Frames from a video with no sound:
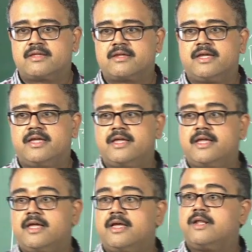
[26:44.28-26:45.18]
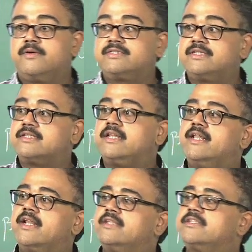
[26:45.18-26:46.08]
Okay. Now is this
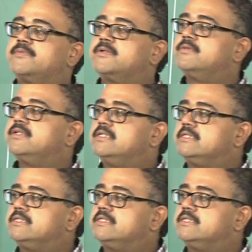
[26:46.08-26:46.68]
linearly separable?